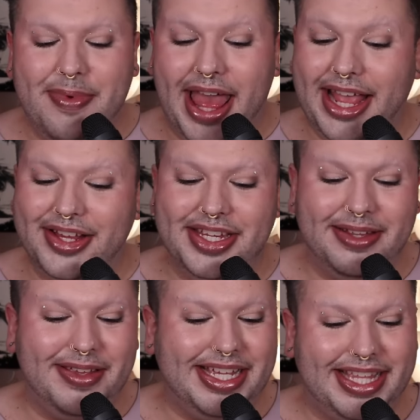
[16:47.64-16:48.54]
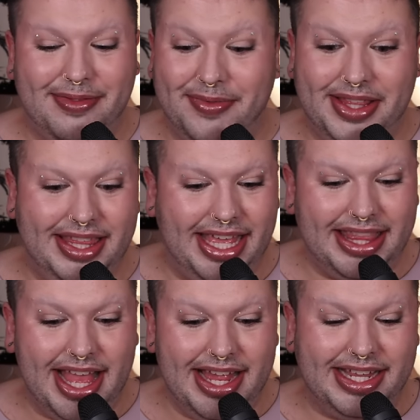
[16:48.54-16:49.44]
packaging because I would really
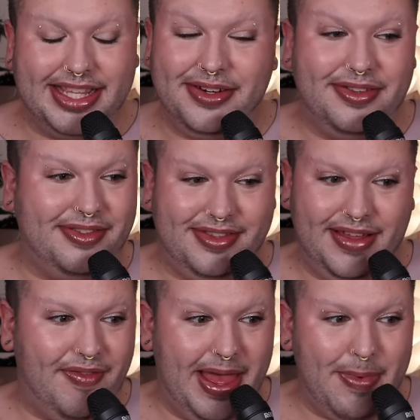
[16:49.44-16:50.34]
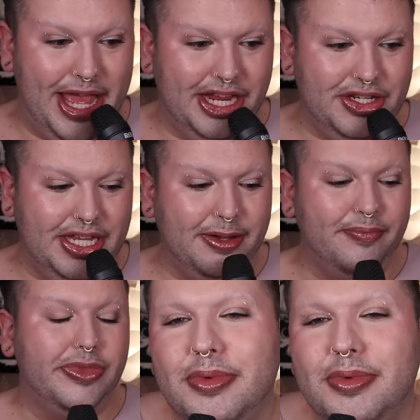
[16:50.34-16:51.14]
like that because I don't love that packaging.